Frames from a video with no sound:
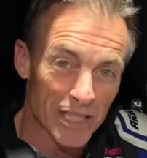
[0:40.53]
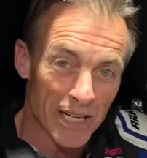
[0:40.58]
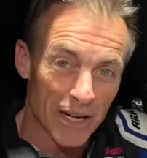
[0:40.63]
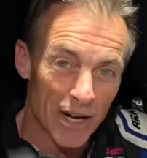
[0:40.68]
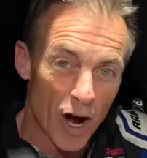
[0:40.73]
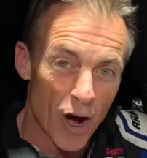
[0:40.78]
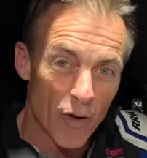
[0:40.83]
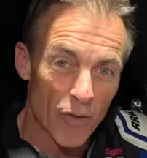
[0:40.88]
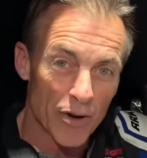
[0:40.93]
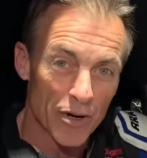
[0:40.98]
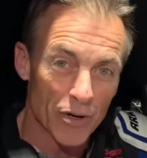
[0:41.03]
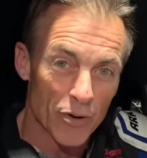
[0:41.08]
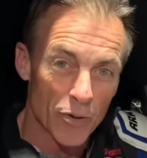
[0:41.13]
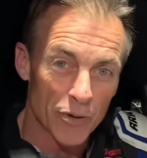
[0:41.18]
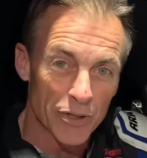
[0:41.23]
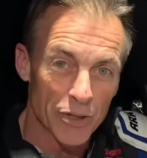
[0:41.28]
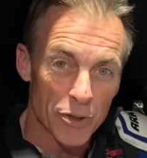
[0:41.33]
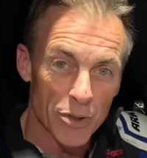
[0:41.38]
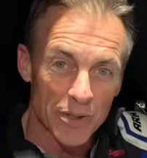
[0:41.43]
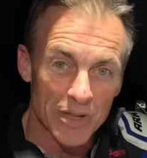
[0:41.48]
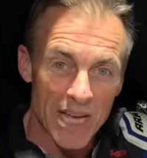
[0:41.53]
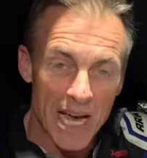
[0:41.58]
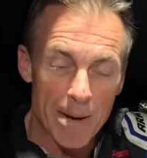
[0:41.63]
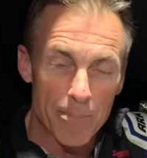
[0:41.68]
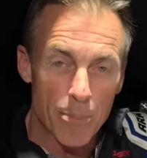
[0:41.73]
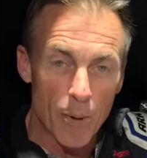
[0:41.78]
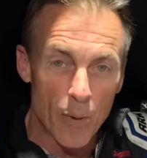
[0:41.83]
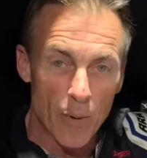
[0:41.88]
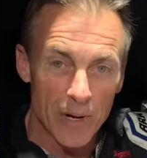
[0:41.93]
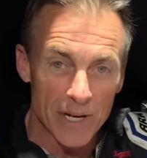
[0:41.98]
And all they're going to do at that
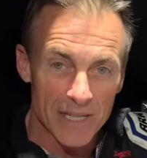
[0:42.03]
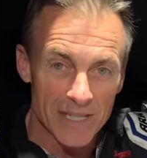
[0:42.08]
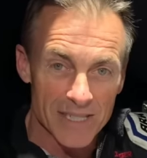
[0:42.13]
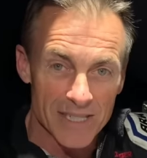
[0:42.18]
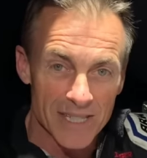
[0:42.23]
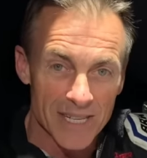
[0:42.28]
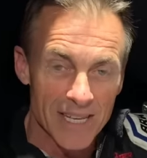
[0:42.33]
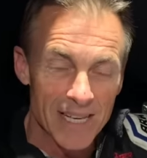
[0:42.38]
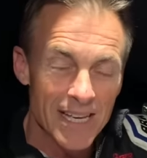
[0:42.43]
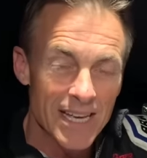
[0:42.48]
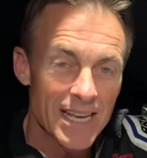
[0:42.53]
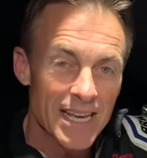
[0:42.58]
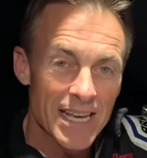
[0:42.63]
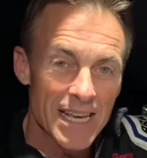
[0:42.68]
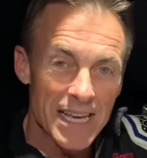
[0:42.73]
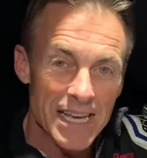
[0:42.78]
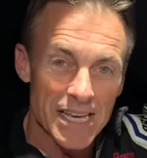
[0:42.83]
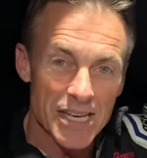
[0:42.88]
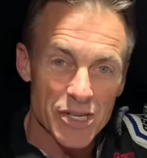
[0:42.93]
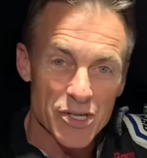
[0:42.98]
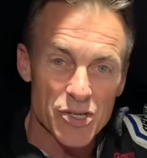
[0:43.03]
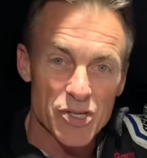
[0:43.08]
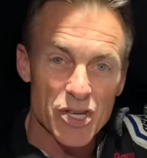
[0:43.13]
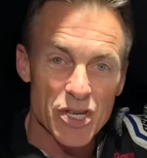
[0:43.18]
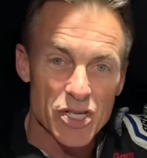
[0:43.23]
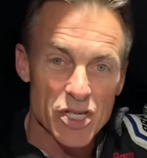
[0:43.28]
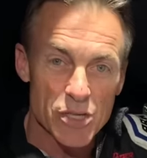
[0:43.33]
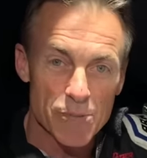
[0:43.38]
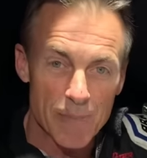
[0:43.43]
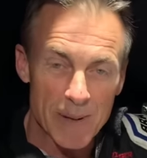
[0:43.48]
point is
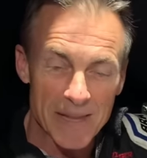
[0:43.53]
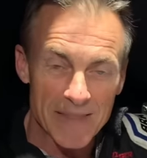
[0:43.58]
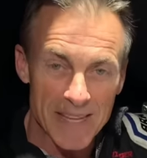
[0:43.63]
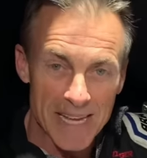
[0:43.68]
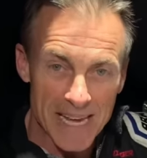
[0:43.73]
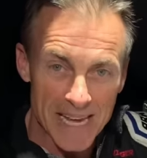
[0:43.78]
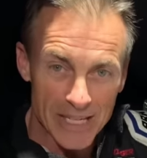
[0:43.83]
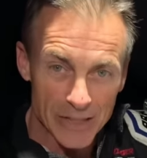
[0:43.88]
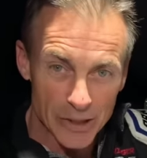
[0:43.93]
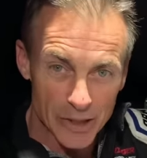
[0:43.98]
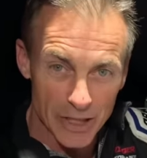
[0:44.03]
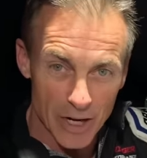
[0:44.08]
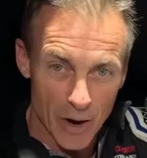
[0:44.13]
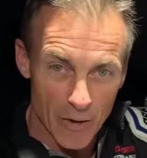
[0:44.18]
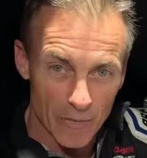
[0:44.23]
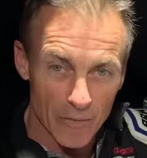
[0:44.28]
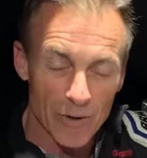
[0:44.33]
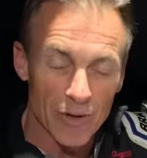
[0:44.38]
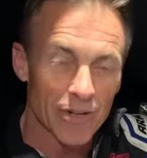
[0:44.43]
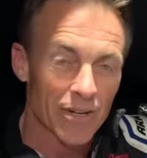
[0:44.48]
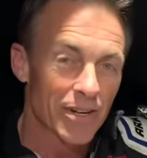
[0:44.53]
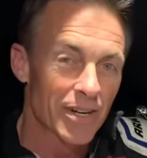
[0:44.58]
spin the engine over.